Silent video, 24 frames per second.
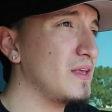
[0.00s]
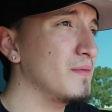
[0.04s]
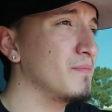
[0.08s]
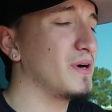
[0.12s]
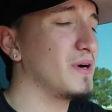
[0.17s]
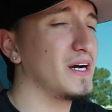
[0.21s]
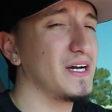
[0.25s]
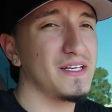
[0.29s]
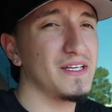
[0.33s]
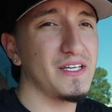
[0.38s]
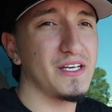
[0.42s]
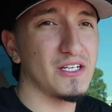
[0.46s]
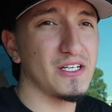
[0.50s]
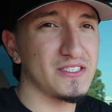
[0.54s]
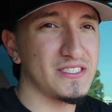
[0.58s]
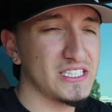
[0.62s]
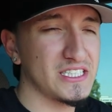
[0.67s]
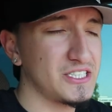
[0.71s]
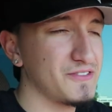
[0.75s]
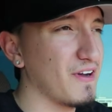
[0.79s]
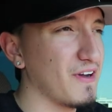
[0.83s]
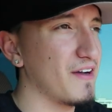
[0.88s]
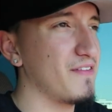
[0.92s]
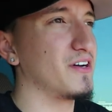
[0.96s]
but, you know,
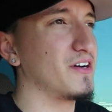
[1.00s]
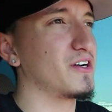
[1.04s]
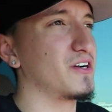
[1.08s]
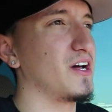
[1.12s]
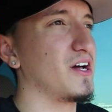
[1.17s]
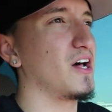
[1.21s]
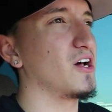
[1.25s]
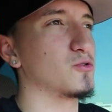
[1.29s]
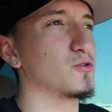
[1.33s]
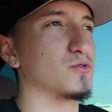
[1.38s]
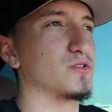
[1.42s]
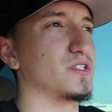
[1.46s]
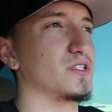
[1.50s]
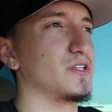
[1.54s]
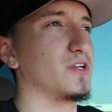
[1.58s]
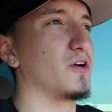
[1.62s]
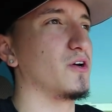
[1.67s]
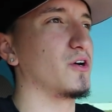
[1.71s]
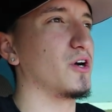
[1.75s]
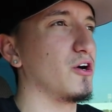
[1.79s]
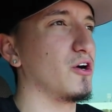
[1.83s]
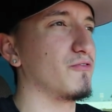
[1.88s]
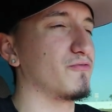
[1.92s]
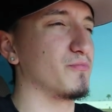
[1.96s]
six thousand five hundred dollars was a
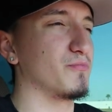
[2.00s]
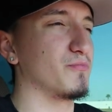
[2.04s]
no-go for